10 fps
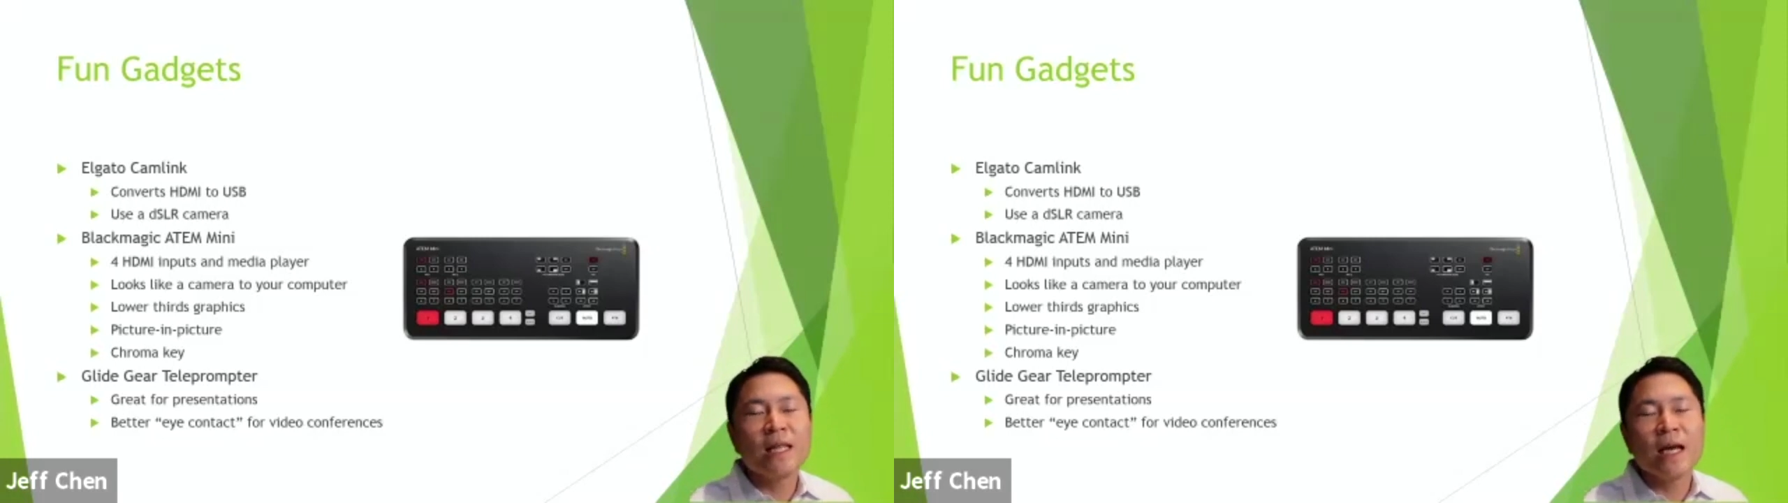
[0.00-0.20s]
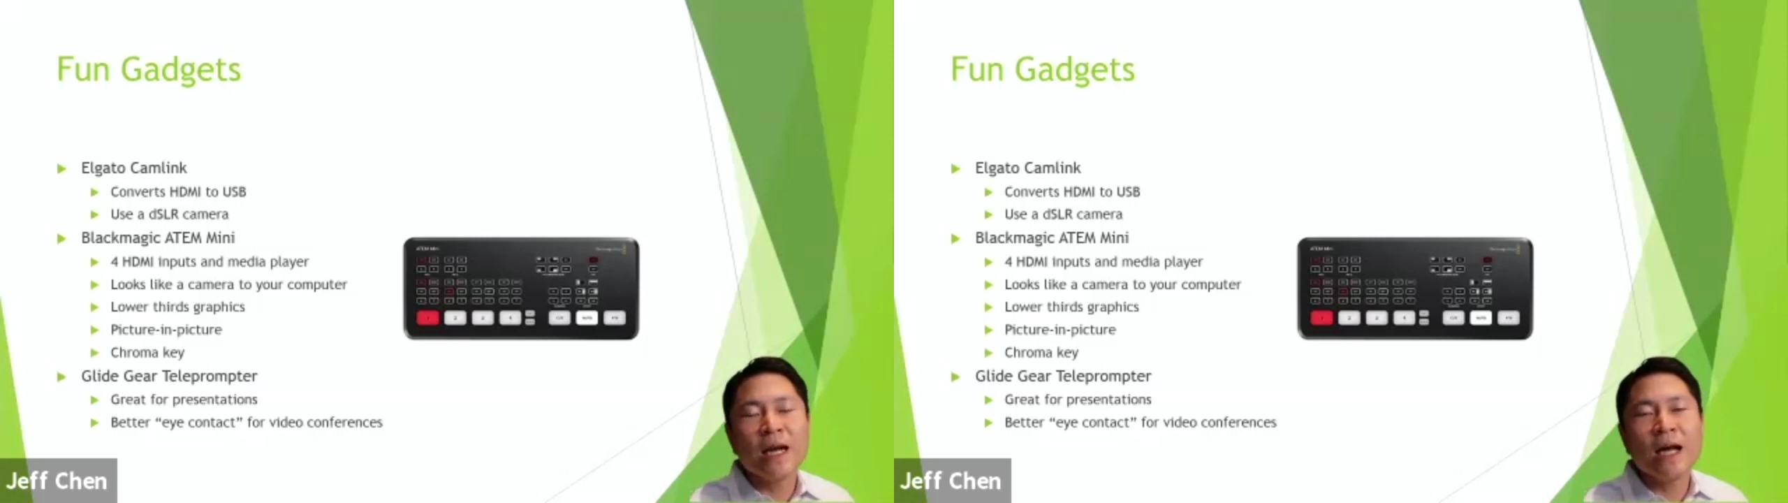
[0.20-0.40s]

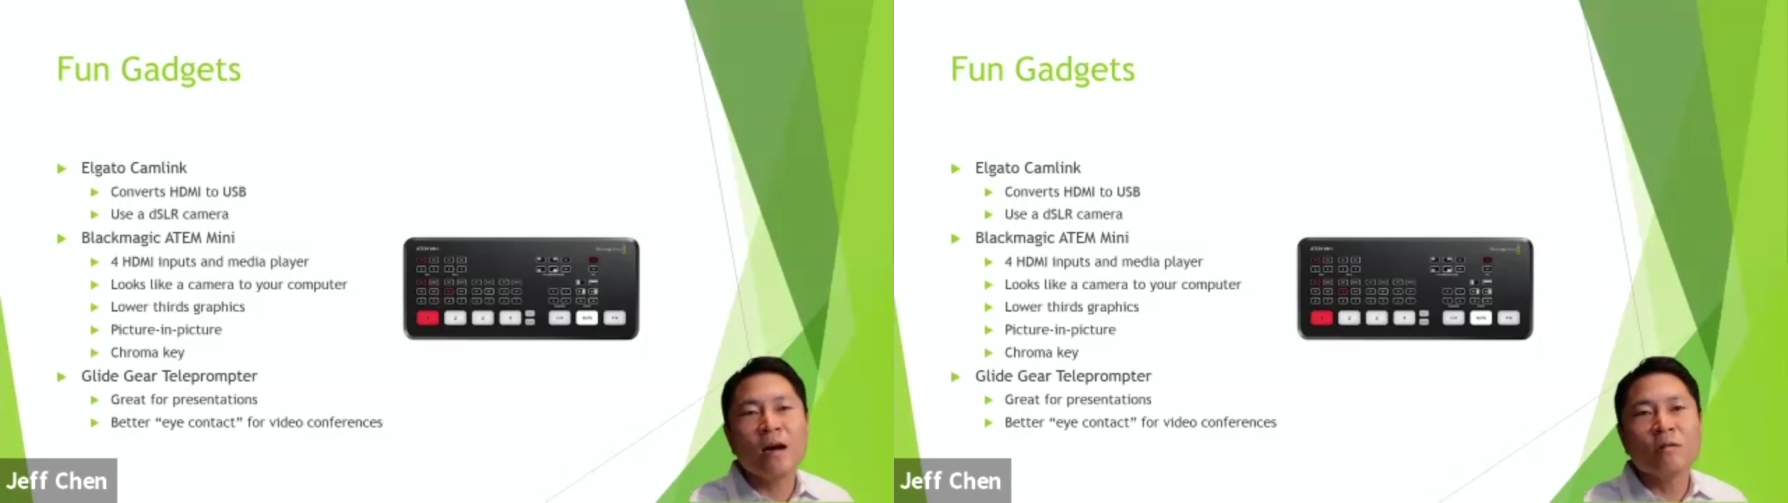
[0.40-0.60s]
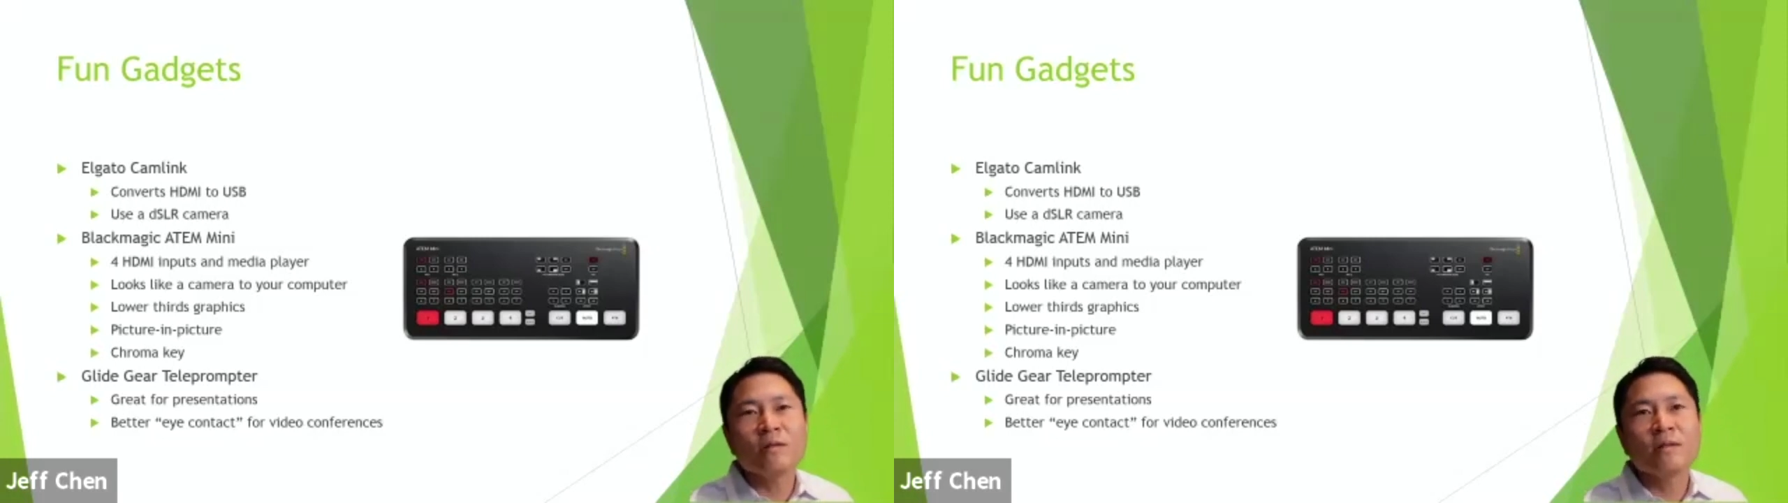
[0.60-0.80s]
that
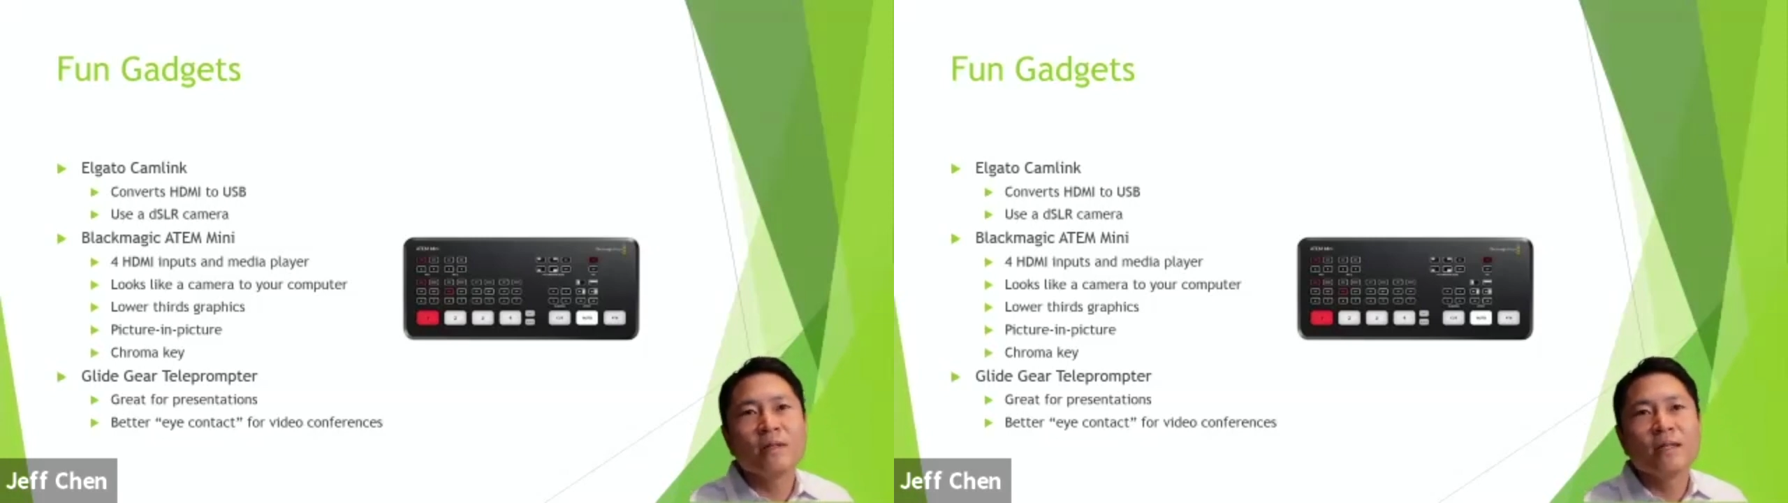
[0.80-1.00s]
out.